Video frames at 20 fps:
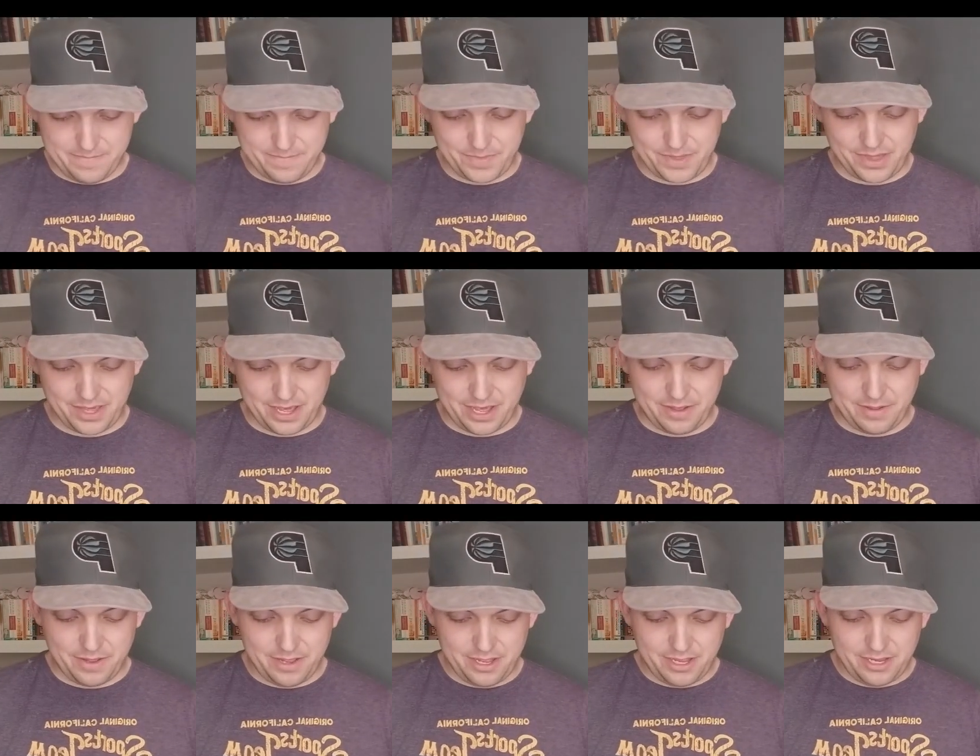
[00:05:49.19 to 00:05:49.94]

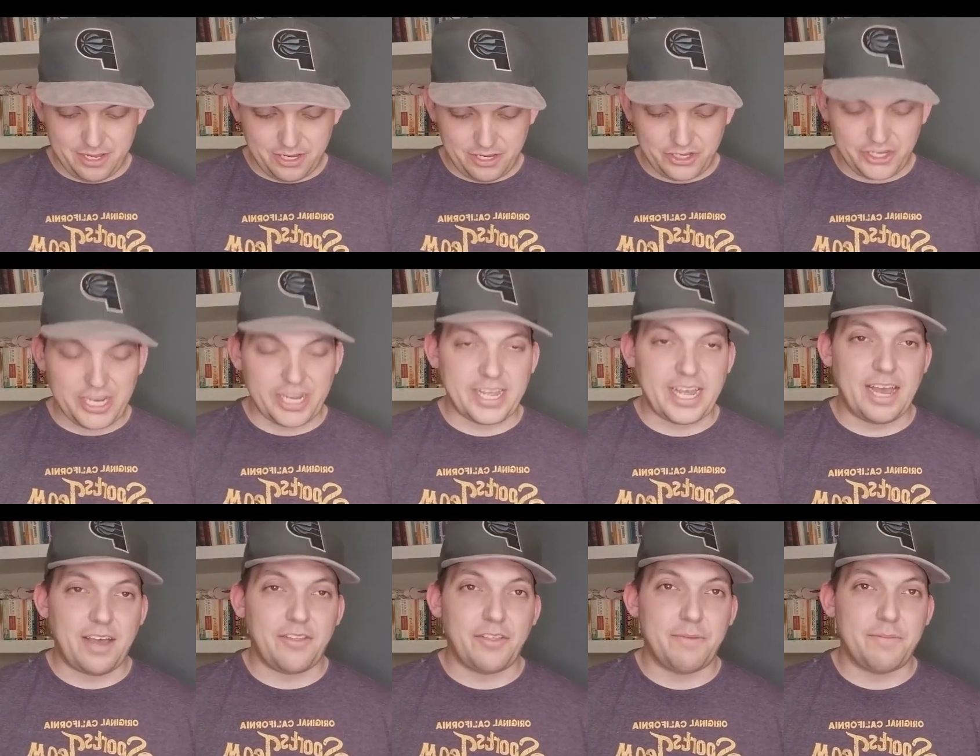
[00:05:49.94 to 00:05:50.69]
So check
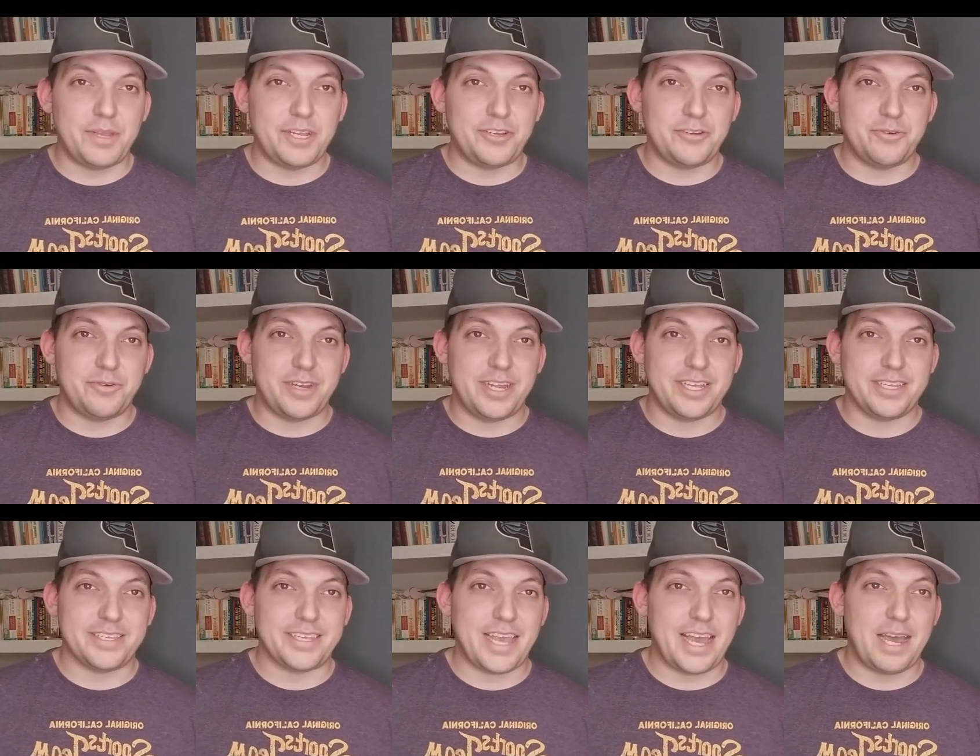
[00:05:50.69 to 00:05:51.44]
out the Mitchell &
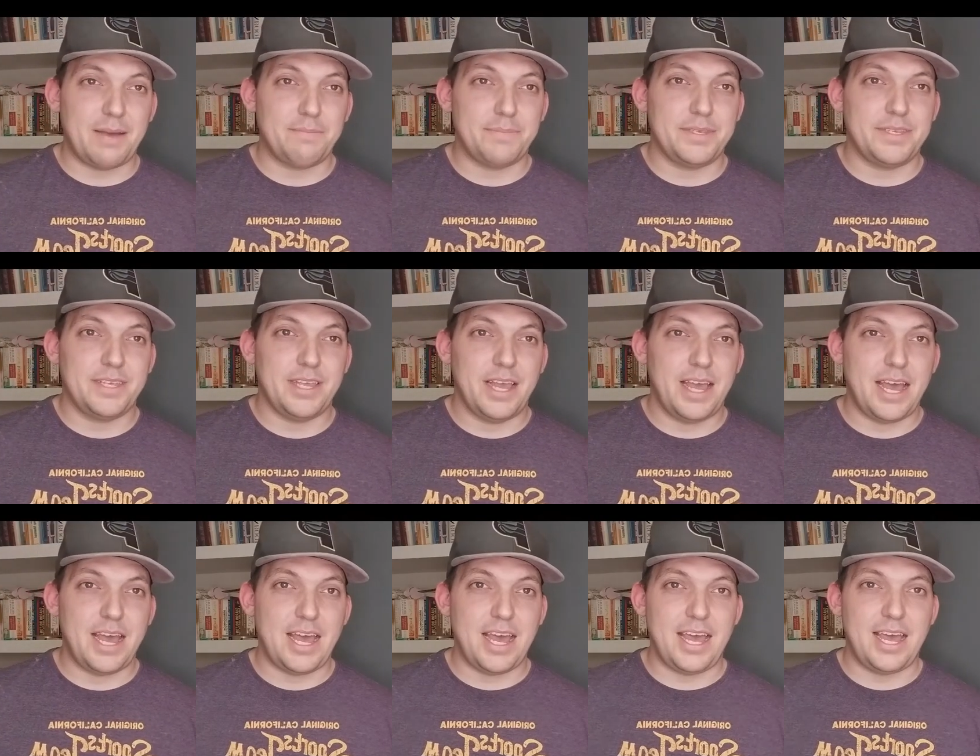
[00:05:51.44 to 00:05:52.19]
Ness caps,
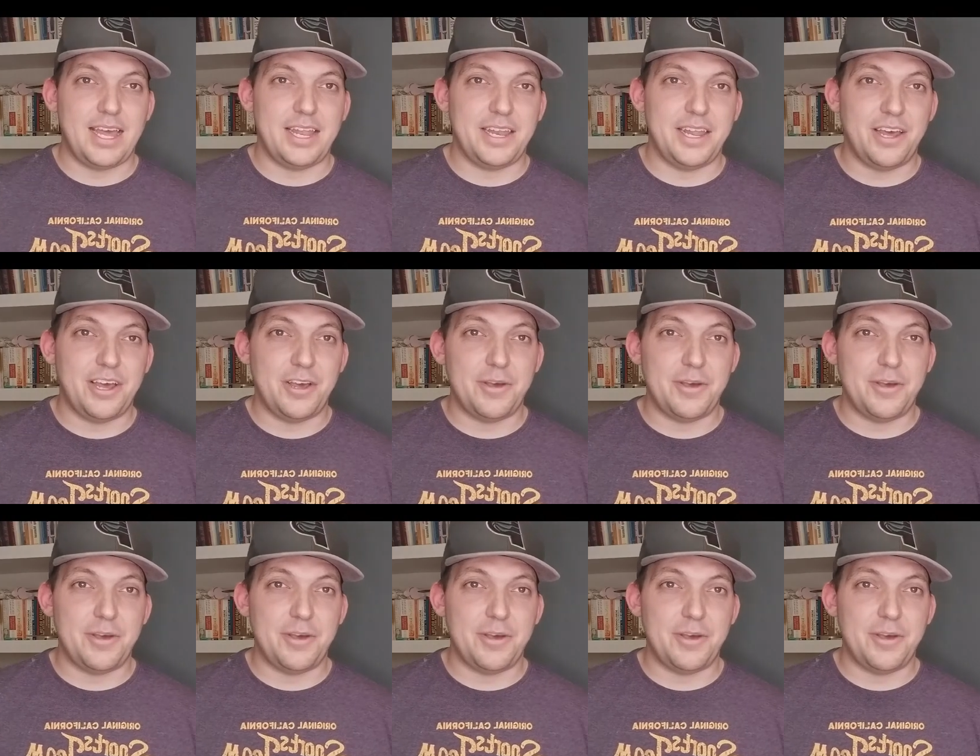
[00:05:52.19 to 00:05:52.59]
and